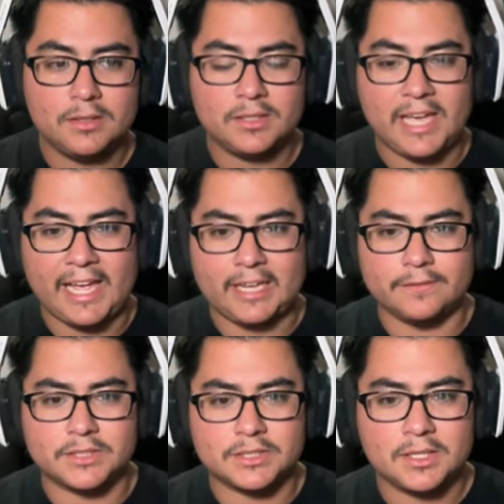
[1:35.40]

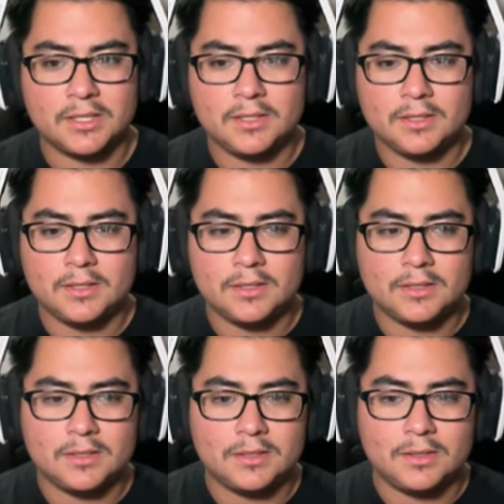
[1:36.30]
caves.
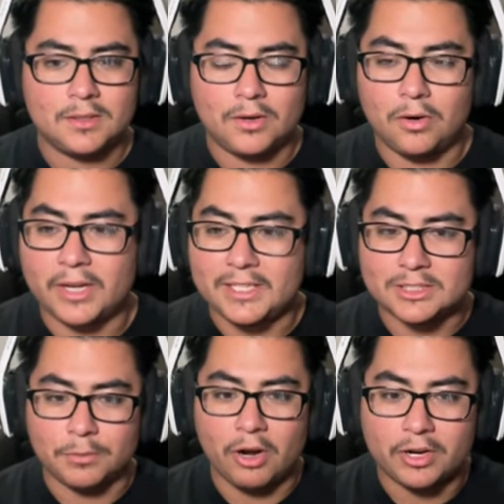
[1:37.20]
Okay,
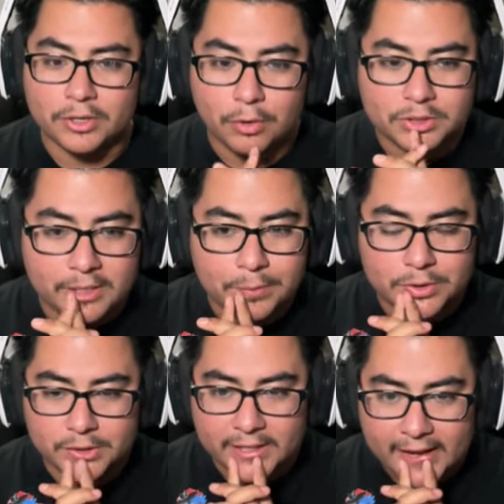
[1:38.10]
so we are gonna go deeper
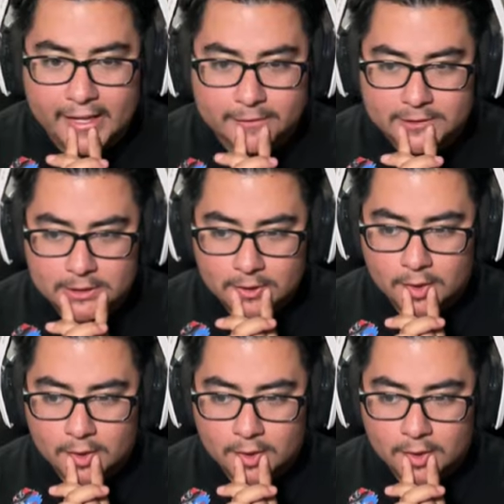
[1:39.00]
into the caves.